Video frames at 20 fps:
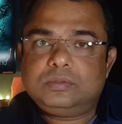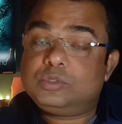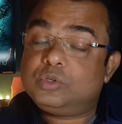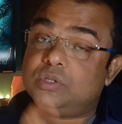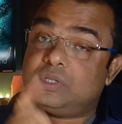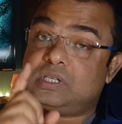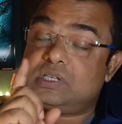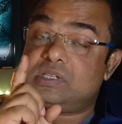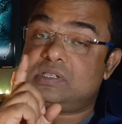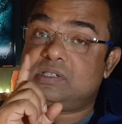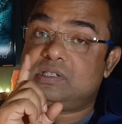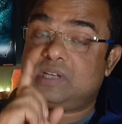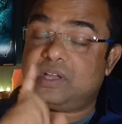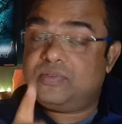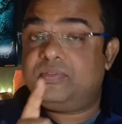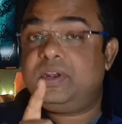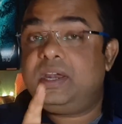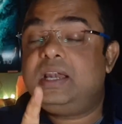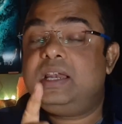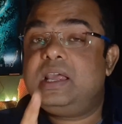So this is
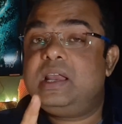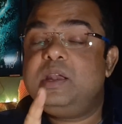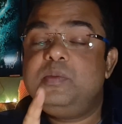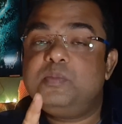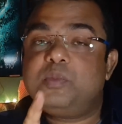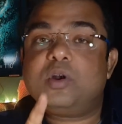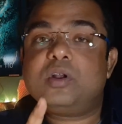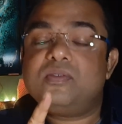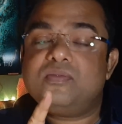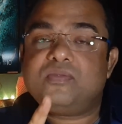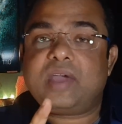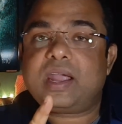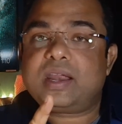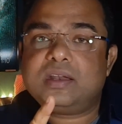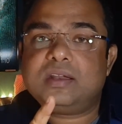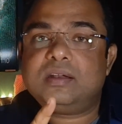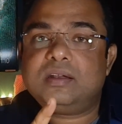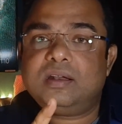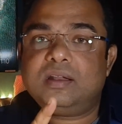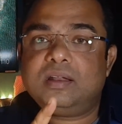definitely an important
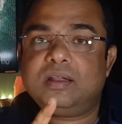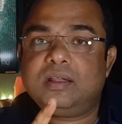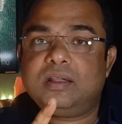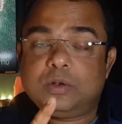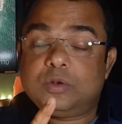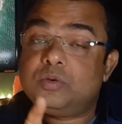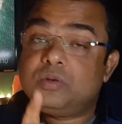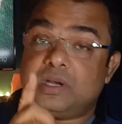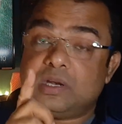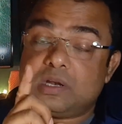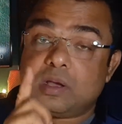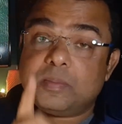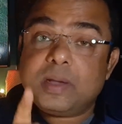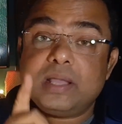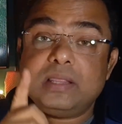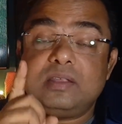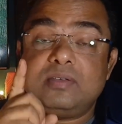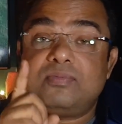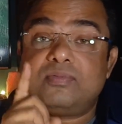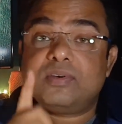factor to
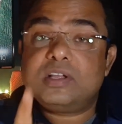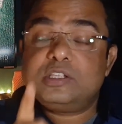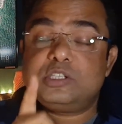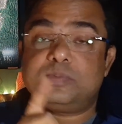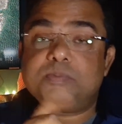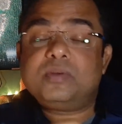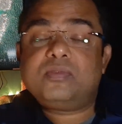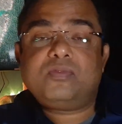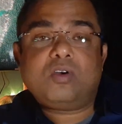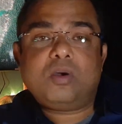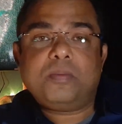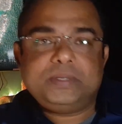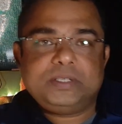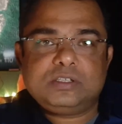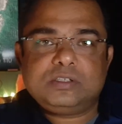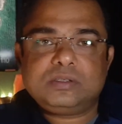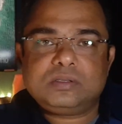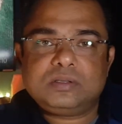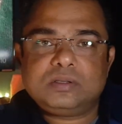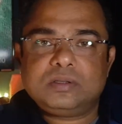determine the fund's
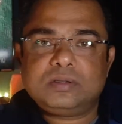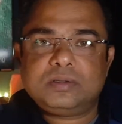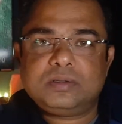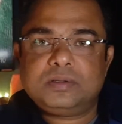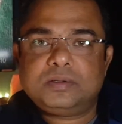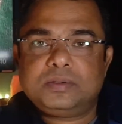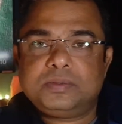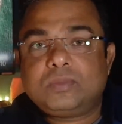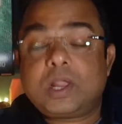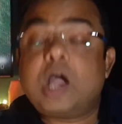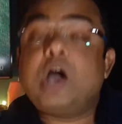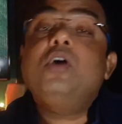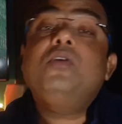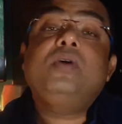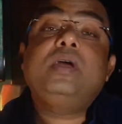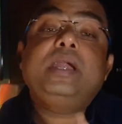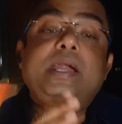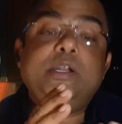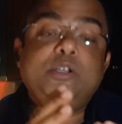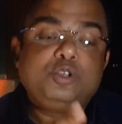performance.
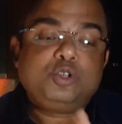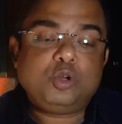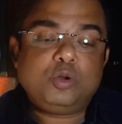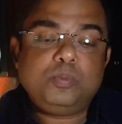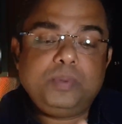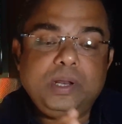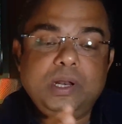However, it should be